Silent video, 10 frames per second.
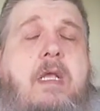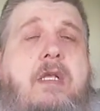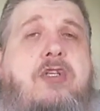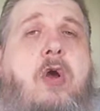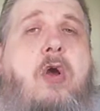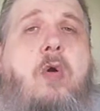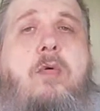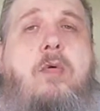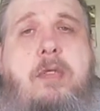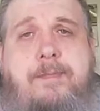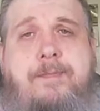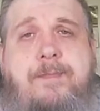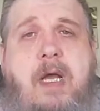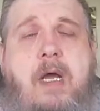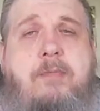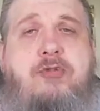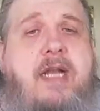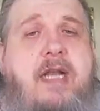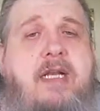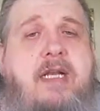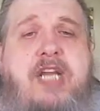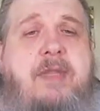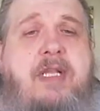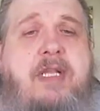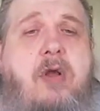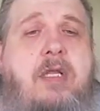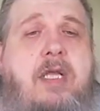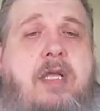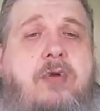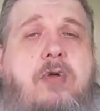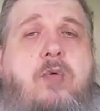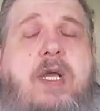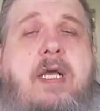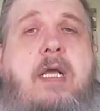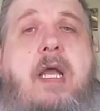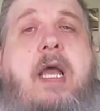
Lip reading: So, I'm trying to jam this all in real quick.